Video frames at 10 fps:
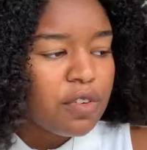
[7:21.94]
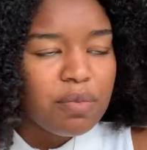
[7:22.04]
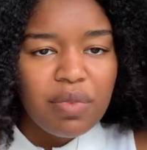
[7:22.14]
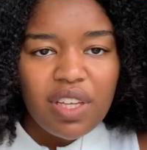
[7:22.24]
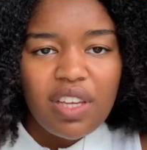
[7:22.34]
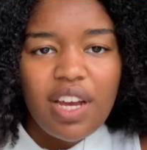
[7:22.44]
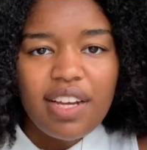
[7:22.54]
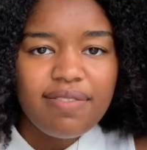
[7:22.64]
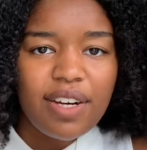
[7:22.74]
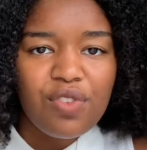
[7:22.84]
me,
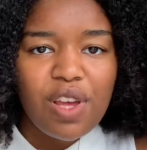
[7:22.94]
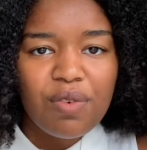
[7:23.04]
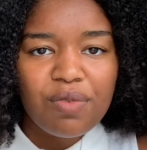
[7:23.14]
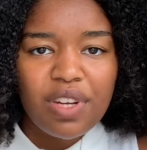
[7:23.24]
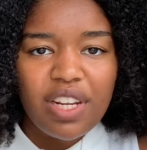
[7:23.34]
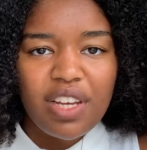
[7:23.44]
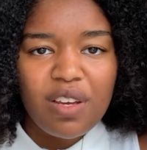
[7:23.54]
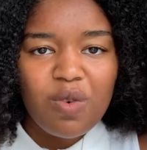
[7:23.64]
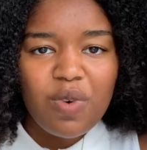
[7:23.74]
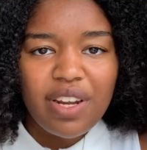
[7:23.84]
I found that
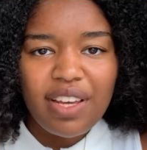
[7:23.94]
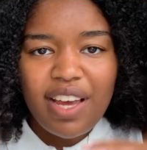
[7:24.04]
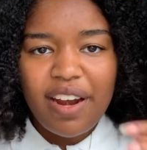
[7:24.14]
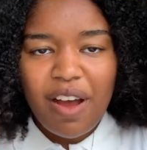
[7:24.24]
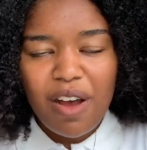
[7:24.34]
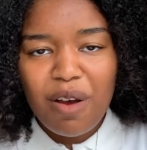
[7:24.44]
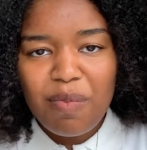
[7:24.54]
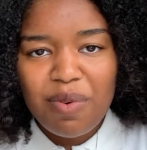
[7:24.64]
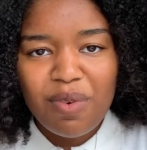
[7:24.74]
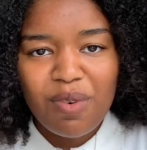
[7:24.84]
reading when I get up